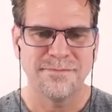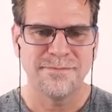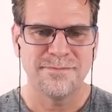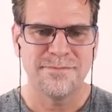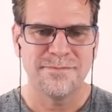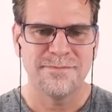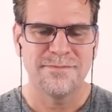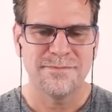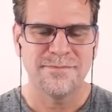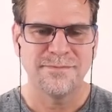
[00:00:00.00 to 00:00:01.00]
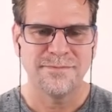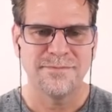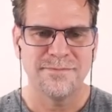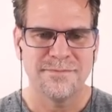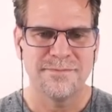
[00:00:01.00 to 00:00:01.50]

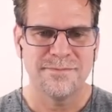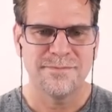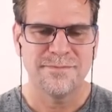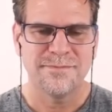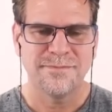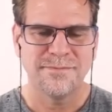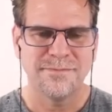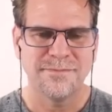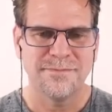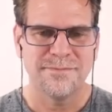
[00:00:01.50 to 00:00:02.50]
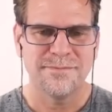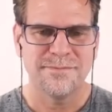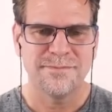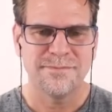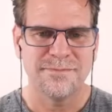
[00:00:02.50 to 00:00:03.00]

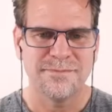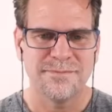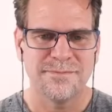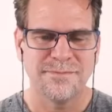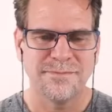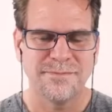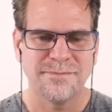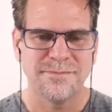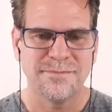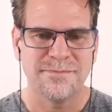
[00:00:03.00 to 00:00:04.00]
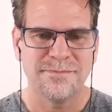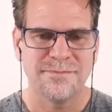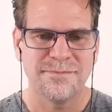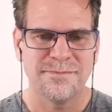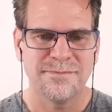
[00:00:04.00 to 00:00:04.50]

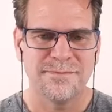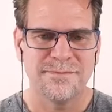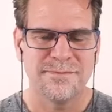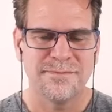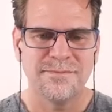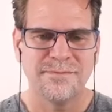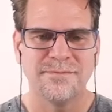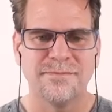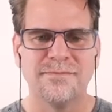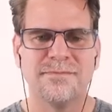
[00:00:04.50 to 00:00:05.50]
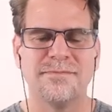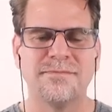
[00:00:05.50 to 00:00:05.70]
This person isn't speaking.